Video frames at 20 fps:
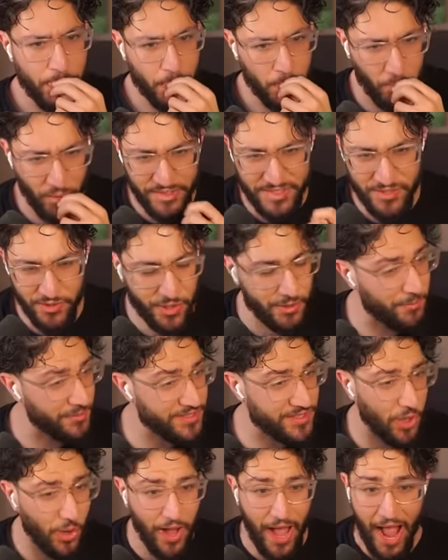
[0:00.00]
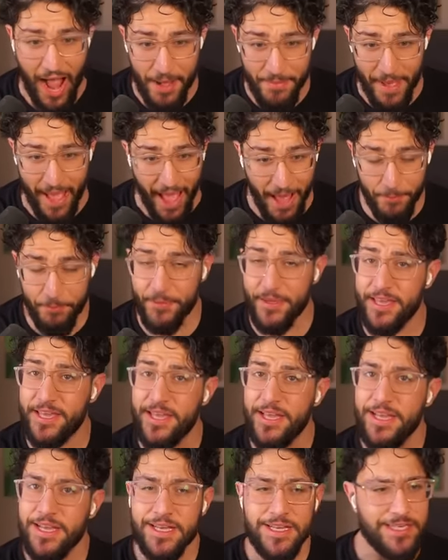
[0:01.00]
what's notable. So I'm
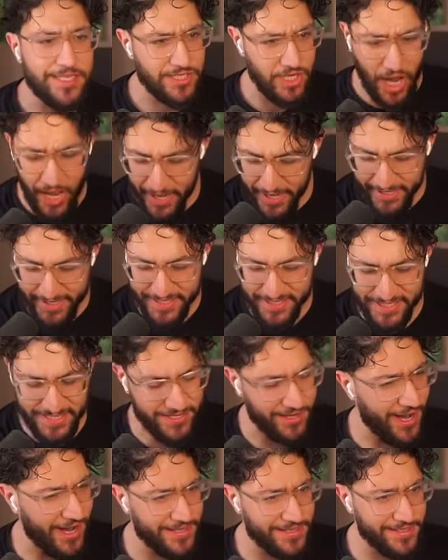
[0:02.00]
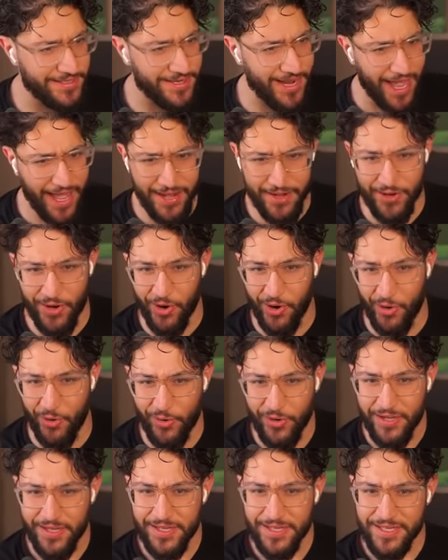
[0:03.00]
happy Sonic is in here. I did not
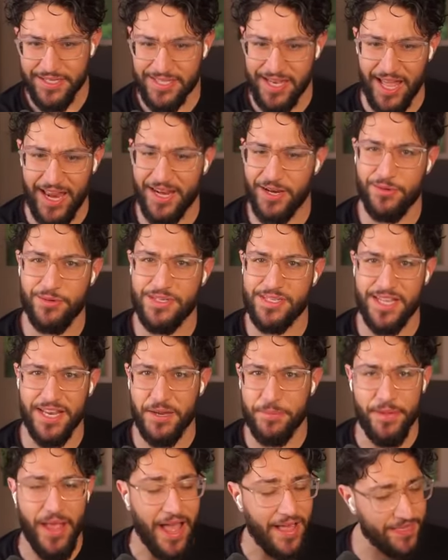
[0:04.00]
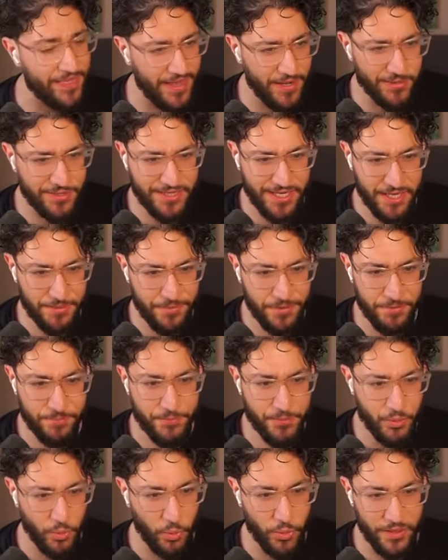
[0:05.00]
know Sonic was gonna be. I thought it was gonna be
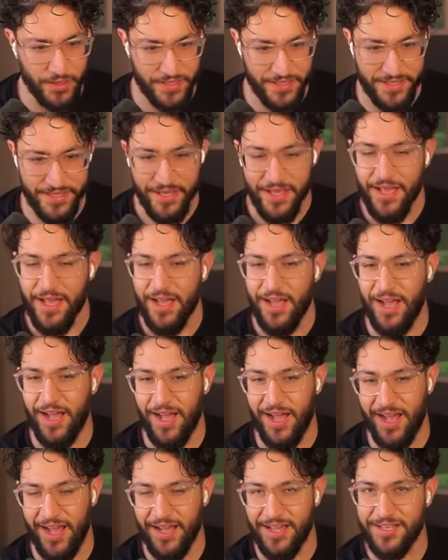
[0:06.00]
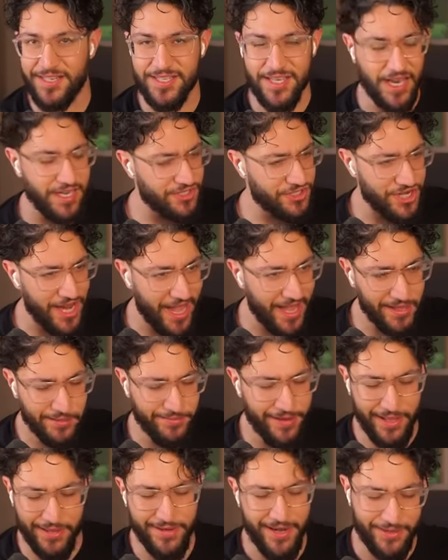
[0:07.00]
purely
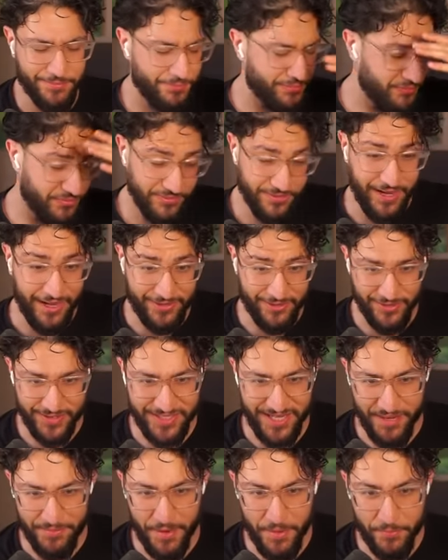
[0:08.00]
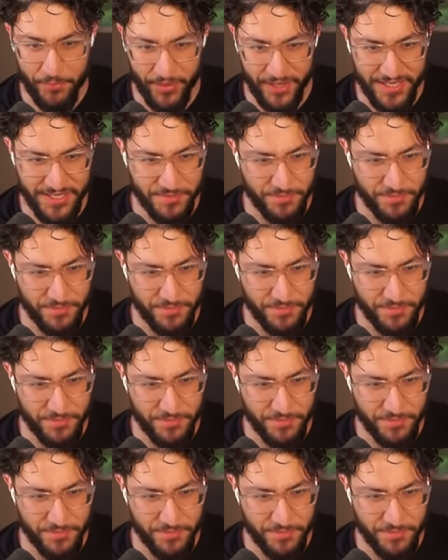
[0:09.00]
Knuckles. Sorry, my brain's